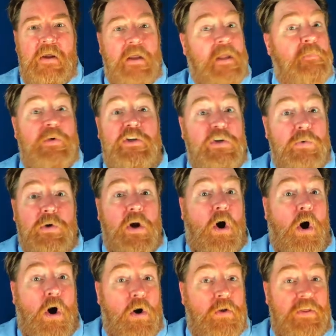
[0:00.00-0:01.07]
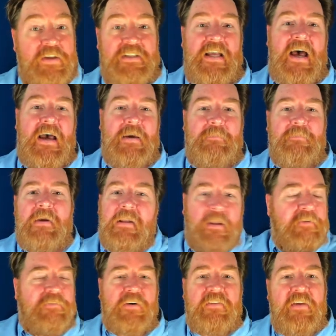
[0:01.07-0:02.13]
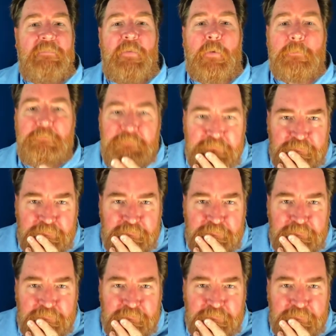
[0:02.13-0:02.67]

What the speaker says: And we do it all the time. Like, for example,